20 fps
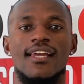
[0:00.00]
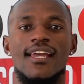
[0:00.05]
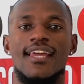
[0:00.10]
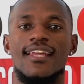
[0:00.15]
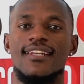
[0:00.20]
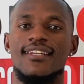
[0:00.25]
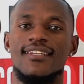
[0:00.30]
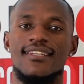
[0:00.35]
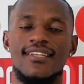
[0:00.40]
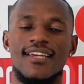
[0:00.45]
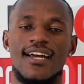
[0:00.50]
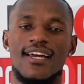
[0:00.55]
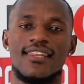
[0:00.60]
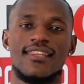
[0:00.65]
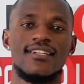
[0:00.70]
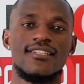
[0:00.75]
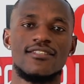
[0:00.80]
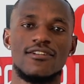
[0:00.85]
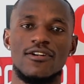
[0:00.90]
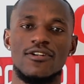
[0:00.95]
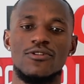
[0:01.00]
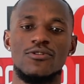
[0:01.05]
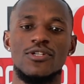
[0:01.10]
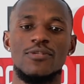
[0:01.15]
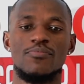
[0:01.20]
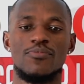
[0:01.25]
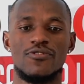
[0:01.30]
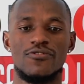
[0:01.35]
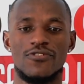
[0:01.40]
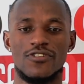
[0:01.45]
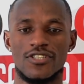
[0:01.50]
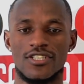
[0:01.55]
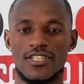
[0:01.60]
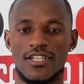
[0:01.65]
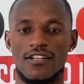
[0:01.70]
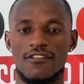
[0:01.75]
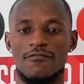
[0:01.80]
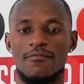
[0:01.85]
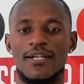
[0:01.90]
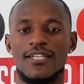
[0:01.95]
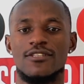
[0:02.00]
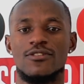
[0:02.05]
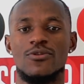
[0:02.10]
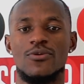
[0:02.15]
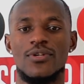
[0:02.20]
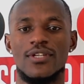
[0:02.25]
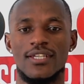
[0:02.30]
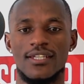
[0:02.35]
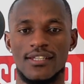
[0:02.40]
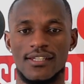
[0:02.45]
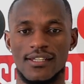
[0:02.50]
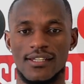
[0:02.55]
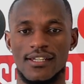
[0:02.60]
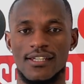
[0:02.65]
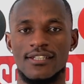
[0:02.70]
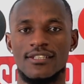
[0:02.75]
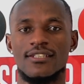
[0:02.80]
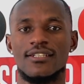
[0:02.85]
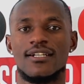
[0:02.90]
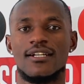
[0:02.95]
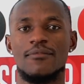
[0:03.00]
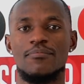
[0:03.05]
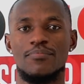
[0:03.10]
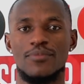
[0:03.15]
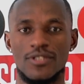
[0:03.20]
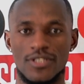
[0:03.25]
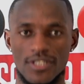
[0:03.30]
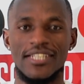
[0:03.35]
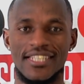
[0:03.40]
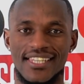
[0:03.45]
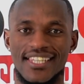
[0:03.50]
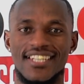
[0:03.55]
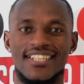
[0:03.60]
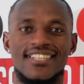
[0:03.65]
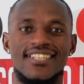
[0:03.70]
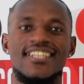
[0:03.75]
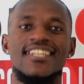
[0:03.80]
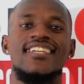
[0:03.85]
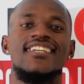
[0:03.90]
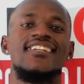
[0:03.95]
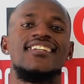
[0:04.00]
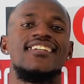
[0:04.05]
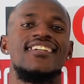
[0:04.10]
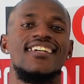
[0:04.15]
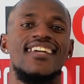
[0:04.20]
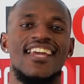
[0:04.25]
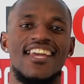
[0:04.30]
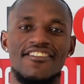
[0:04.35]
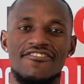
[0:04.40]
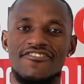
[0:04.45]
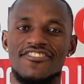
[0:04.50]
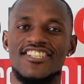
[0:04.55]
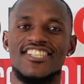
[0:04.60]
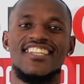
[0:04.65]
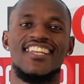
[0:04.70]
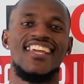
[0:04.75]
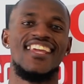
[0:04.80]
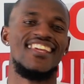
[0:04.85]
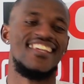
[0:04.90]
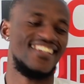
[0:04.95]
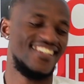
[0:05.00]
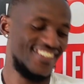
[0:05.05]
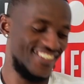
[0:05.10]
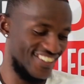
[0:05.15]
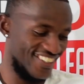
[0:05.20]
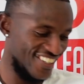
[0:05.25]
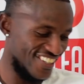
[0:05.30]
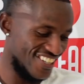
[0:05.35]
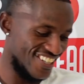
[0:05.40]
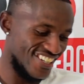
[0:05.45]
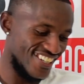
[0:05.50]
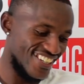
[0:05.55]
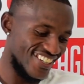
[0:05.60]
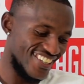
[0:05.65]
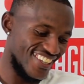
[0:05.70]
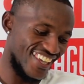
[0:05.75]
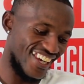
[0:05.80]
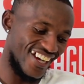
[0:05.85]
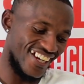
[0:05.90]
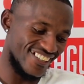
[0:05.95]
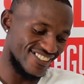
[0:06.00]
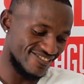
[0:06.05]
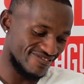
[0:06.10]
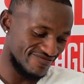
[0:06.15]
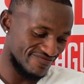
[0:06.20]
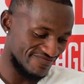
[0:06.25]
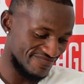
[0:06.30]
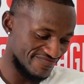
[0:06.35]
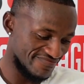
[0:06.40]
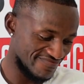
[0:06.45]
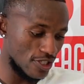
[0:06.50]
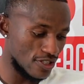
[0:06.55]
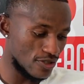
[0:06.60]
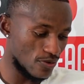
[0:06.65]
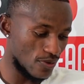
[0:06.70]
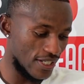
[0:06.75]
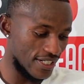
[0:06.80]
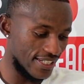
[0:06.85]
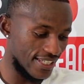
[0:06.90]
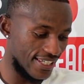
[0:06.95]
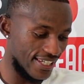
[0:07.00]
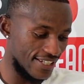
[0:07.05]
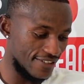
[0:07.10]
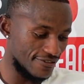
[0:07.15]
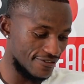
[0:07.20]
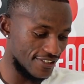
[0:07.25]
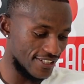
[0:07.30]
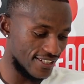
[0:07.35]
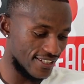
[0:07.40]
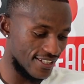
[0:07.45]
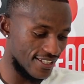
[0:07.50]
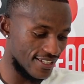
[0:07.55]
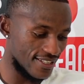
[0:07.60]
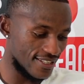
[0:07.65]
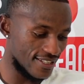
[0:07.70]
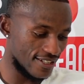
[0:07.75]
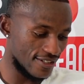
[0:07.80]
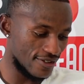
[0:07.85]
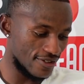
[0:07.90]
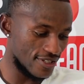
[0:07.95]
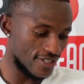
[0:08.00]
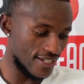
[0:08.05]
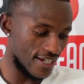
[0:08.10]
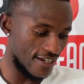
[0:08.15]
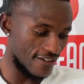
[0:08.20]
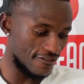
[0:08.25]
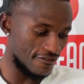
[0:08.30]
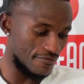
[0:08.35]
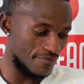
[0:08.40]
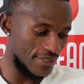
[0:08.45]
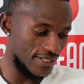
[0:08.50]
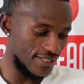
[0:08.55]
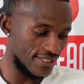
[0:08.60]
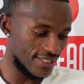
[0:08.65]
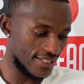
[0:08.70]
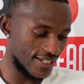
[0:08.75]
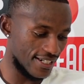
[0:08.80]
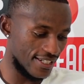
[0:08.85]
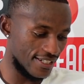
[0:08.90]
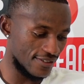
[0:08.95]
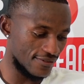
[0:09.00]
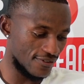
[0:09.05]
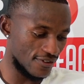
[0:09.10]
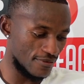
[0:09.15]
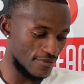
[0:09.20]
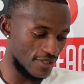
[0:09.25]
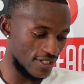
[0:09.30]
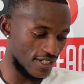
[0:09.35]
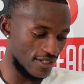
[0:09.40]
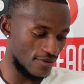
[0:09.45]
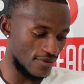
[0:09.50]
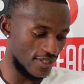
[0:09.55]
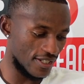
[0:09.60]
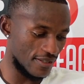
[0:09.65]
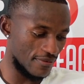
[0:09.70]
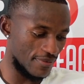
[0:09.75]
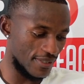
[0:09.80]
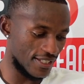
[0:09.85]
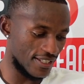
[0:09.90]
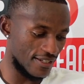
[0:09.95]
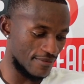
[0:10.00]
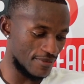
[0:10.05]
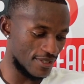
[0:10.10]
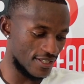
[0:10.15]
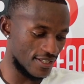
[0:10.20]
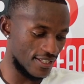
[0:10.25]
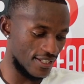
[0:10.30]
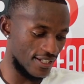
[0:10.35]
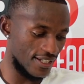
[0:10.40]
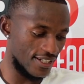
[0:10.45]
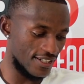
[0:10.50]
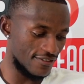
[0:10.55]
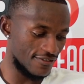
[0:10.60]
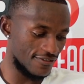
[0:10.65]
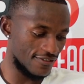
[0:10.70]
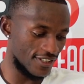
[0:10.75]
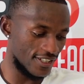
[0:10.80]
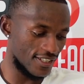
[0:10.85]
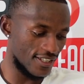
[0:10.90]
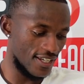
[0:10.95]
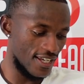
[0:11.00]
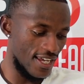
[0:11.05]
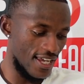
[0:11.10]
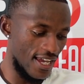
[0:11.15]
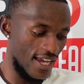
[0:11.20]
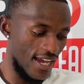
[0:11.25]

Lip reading: And yeah, that's how you improve yourself, by doing it repeatedly every day. Yeah. How does one gain fitness? Because I've been trying from January, but I'm still unfit.